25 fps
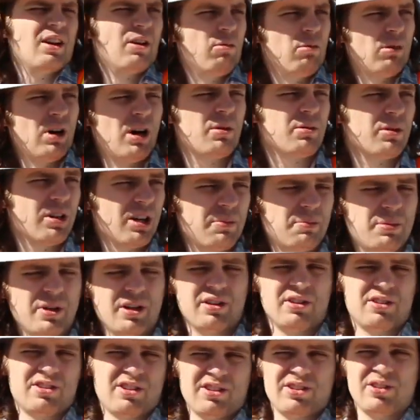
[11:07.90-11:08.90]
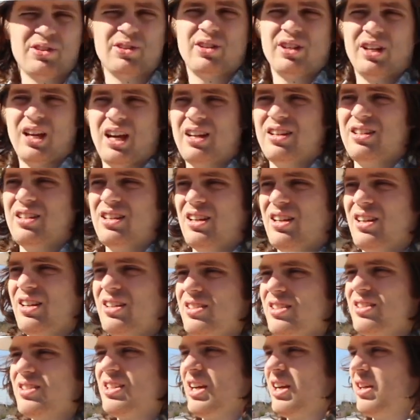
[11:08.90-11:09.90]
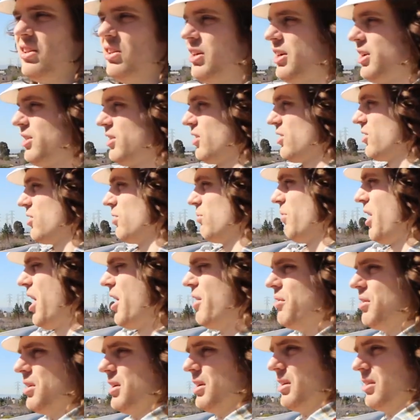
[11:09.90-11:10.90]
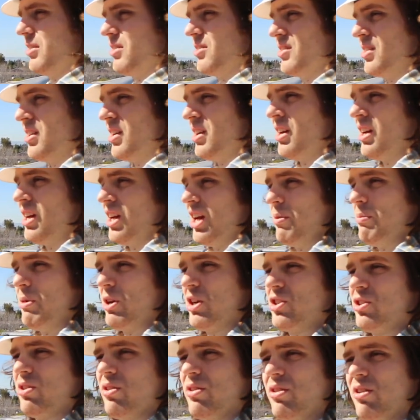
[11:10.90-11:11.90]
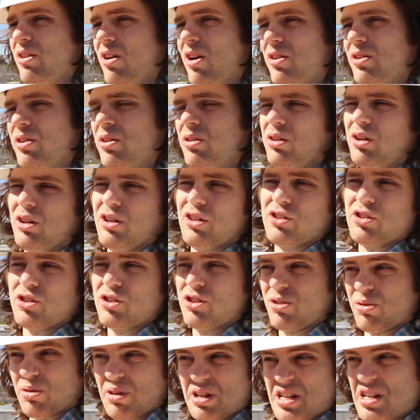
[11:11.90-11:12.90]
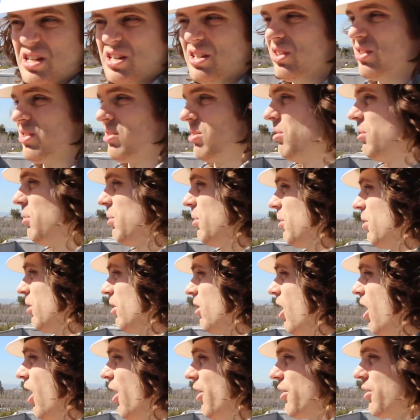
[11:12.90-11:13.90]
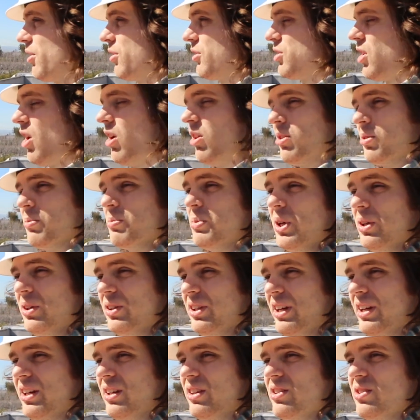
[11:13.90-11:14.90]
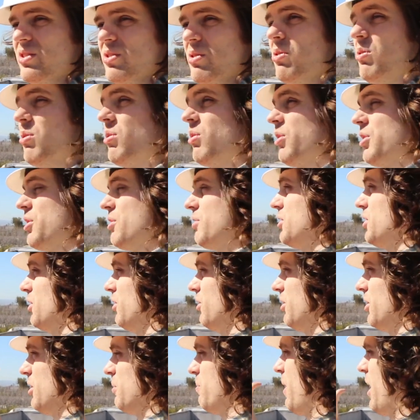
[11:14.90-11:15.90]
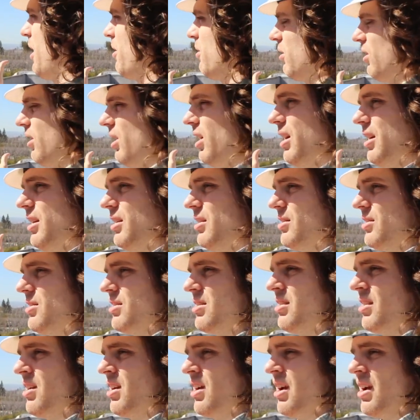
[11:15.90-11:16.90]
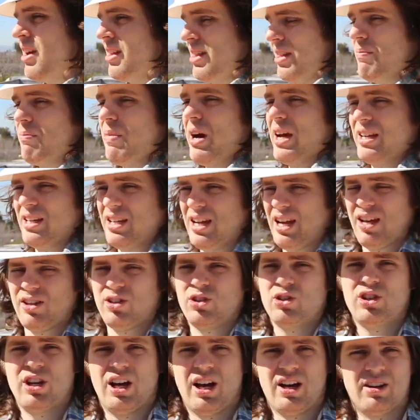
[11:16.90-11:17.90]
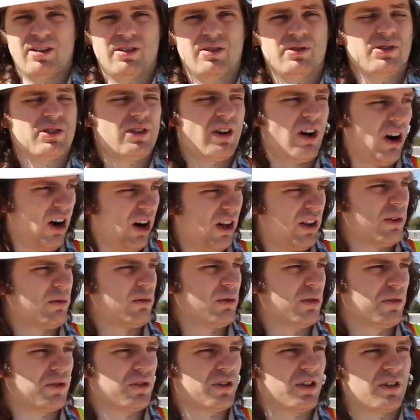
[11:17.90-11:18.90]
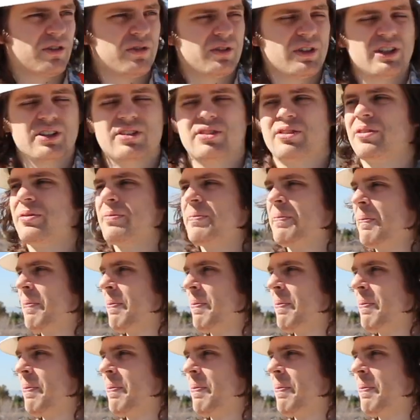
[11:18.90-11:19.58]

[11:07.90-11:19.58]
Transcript: While we're up here, it's also a good idea to take a look at the surroundings and make sure there are no large trees or other taller buildings or utility power lines that might cast shadows on the roof surface.